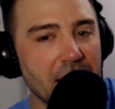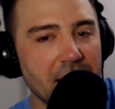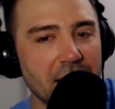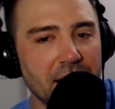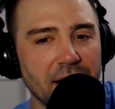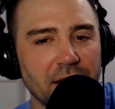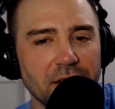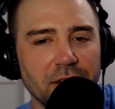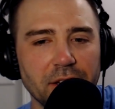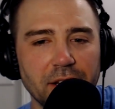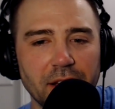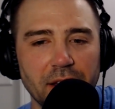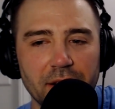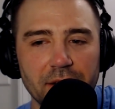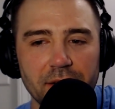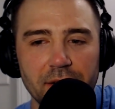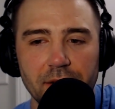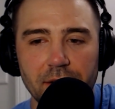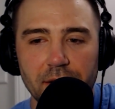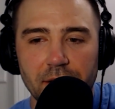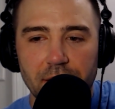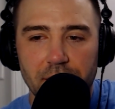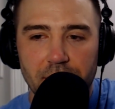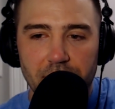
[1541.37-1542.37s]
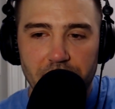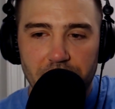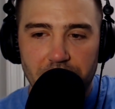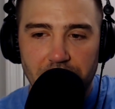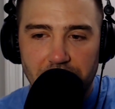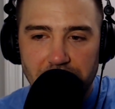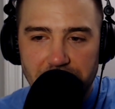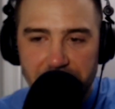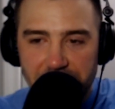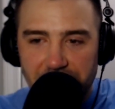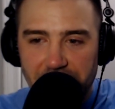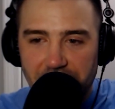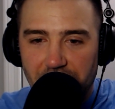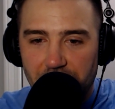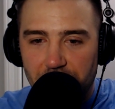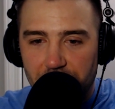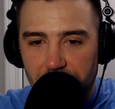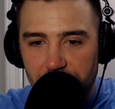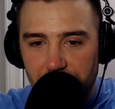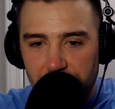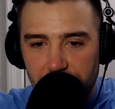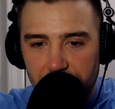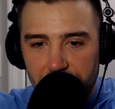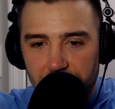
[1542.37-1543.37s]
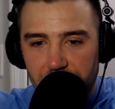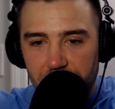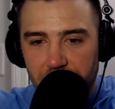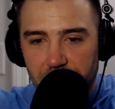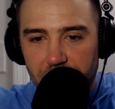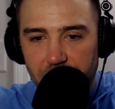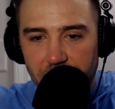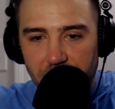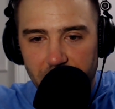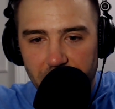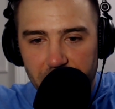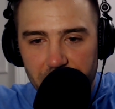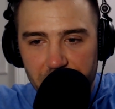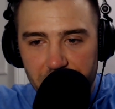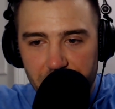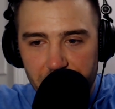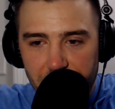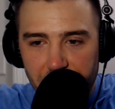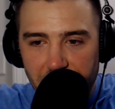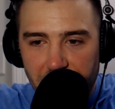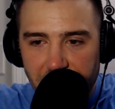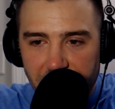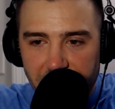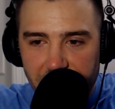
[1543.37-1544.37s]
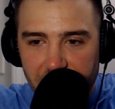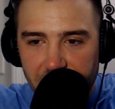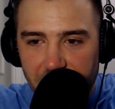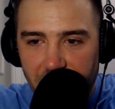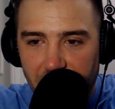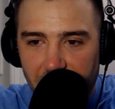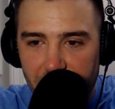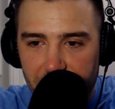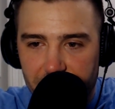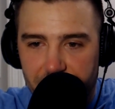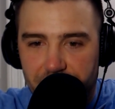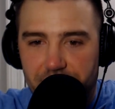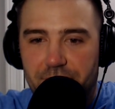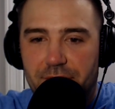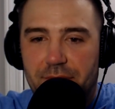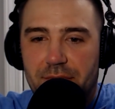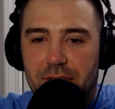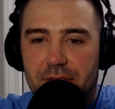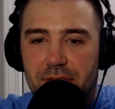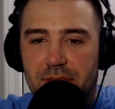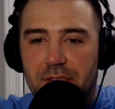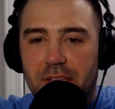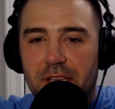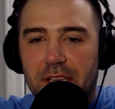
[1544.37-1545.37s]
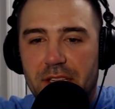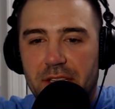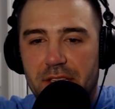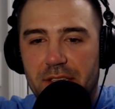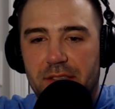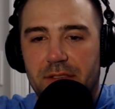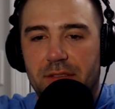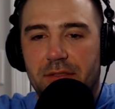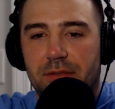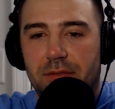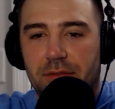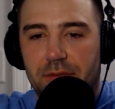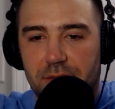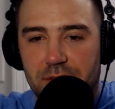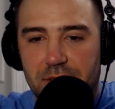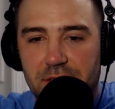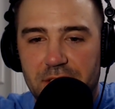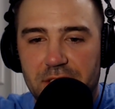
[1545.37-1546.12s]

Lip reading: Man, I see how, do you guys see how, look at this.